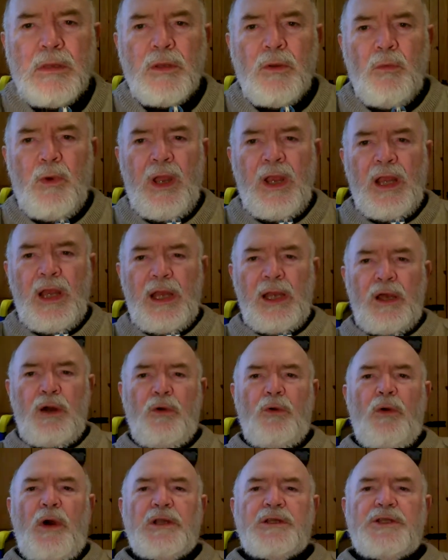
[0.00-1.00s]
Well,
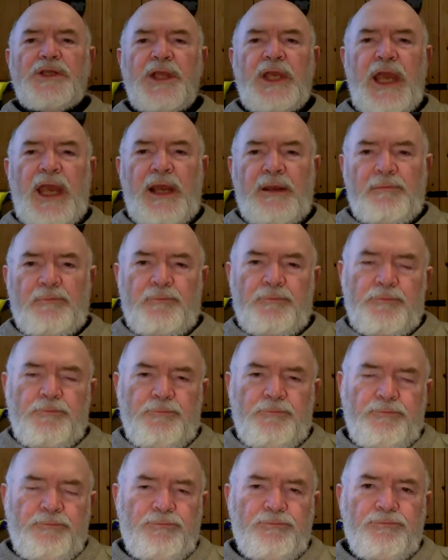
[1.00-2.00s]
hello once again.
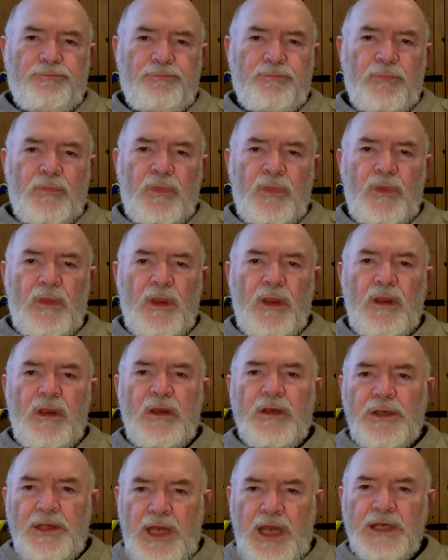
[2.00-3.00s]

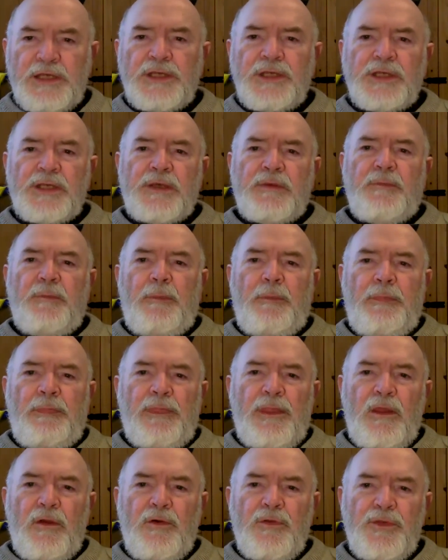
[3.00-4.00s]
Yes,
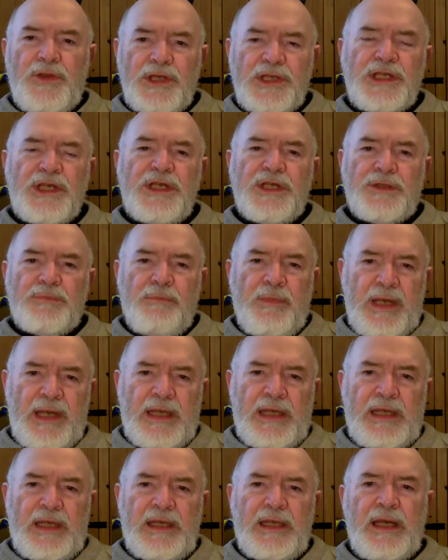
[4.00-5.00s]
this is
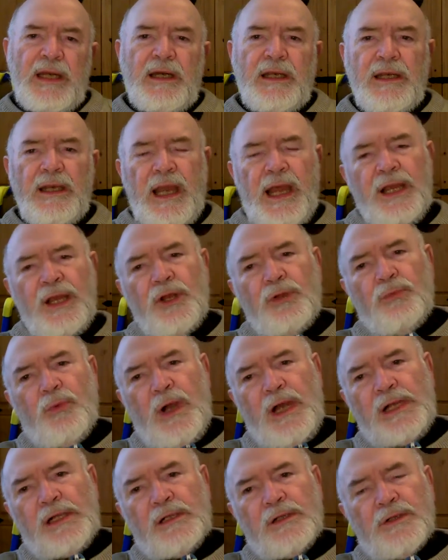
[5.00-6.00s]
me, Leonard
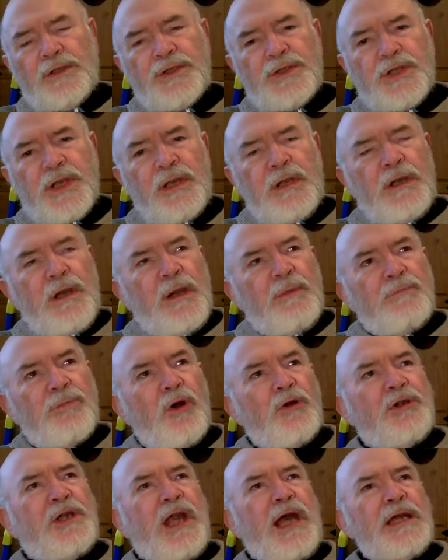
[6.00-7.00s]
Wells,
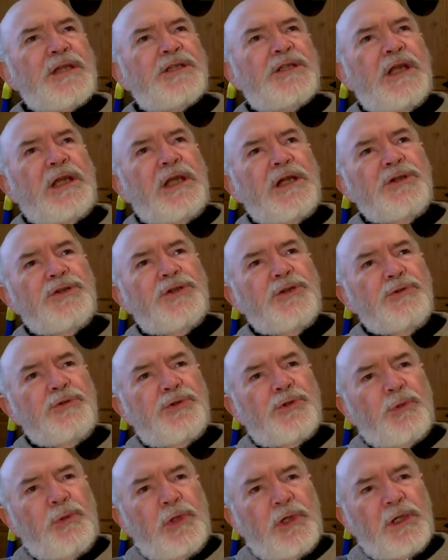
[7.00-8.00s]
broadcasting as
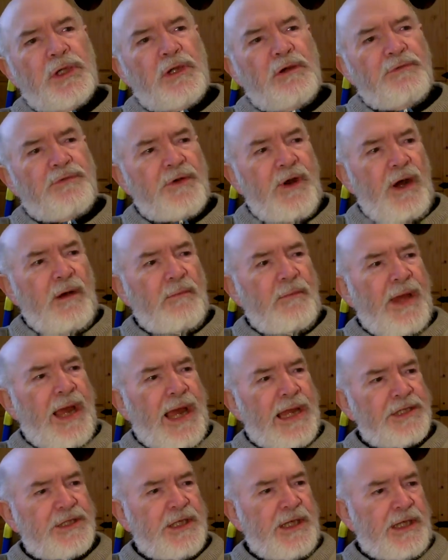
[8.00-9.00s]
usual from
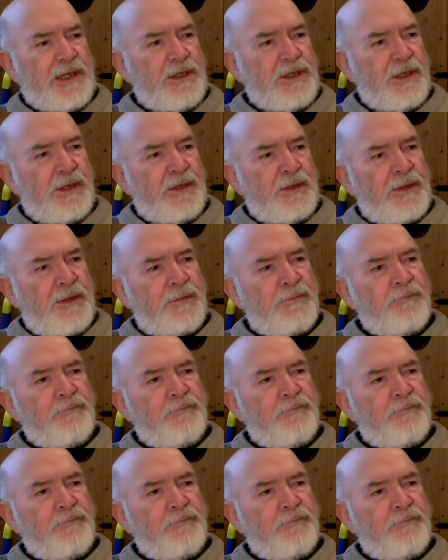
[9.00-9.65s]
Haslingden,